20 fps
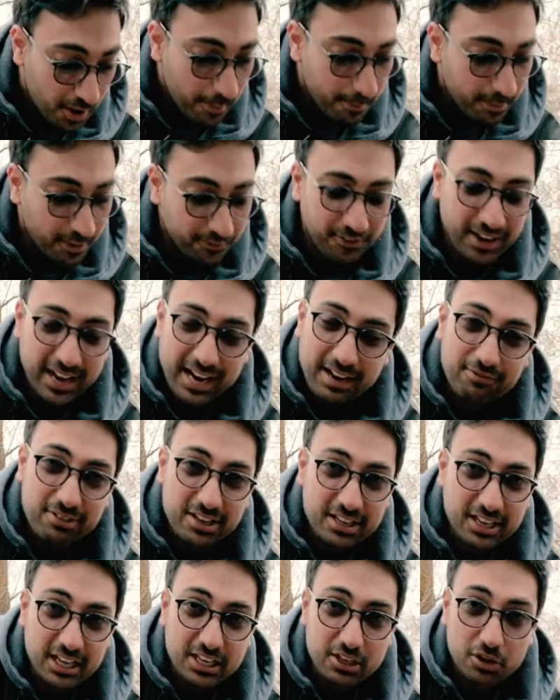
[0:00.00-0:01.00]
But for
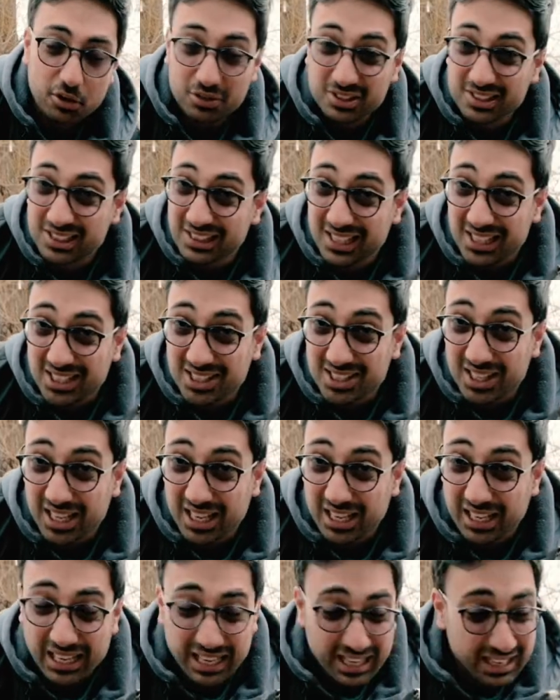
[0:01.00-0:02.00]
everyday use, this
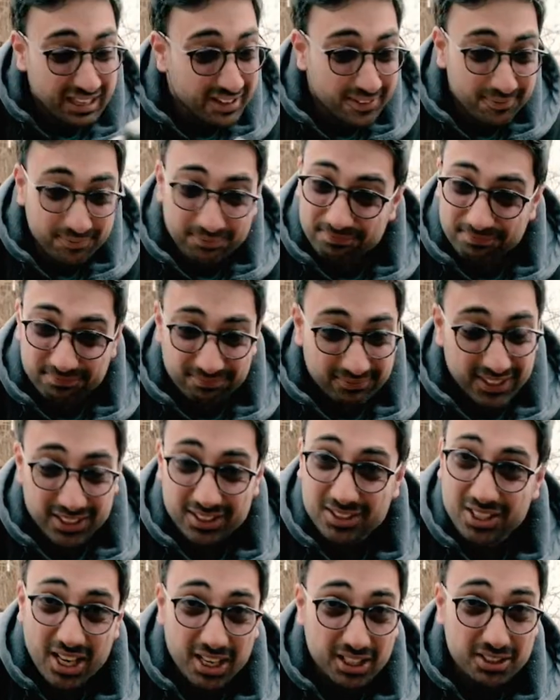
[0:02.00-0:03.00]
thing
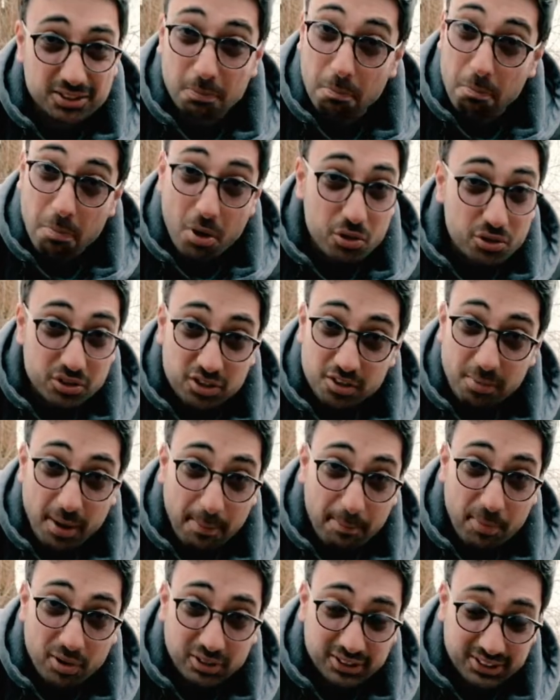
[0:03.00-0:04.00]
ticks most of my
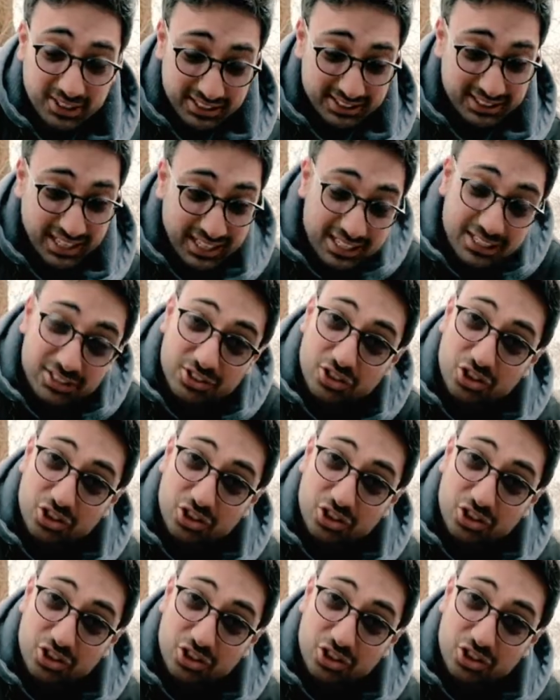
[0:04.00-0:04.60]
boxes, and it's